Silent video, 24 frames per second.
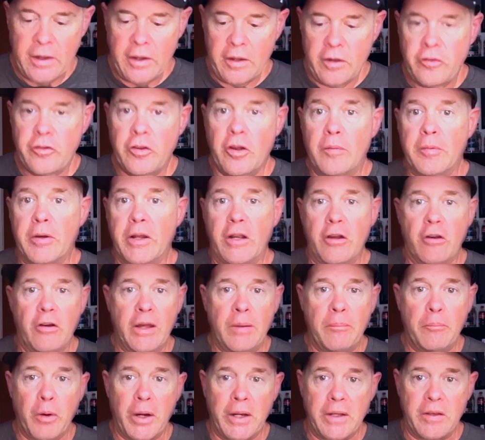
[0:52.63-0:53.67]
So I'm going to go
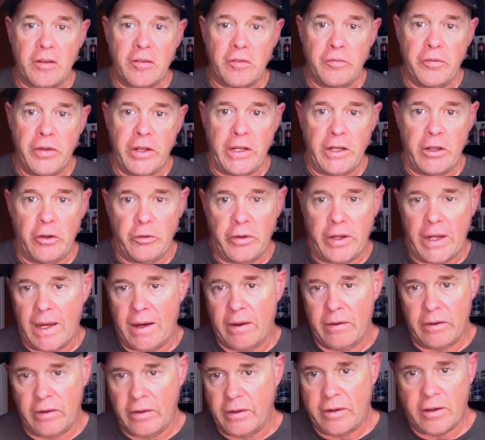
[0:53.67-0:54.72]
ahead and break this video
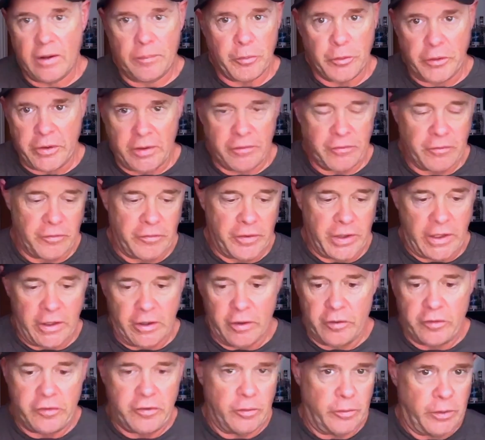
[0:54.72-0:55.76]
down in a couple different
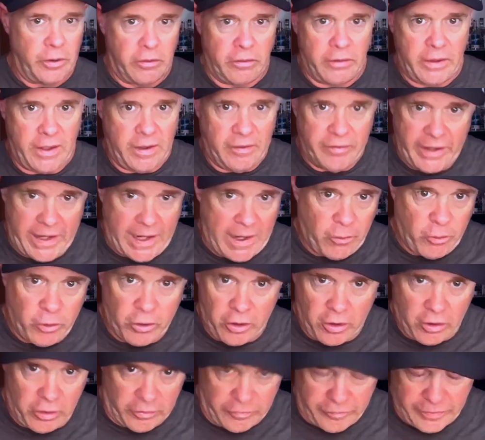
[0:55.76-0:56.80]
videos so we don't have an
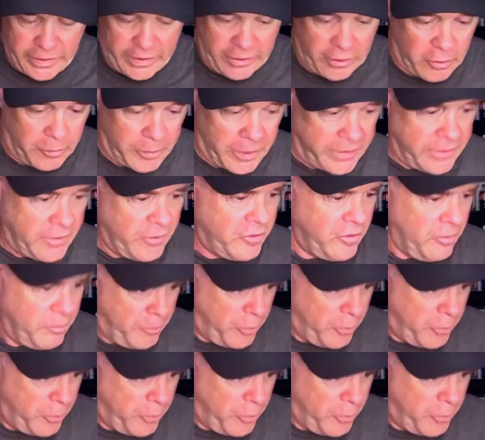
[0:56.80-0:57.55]
hour-long video. But there's some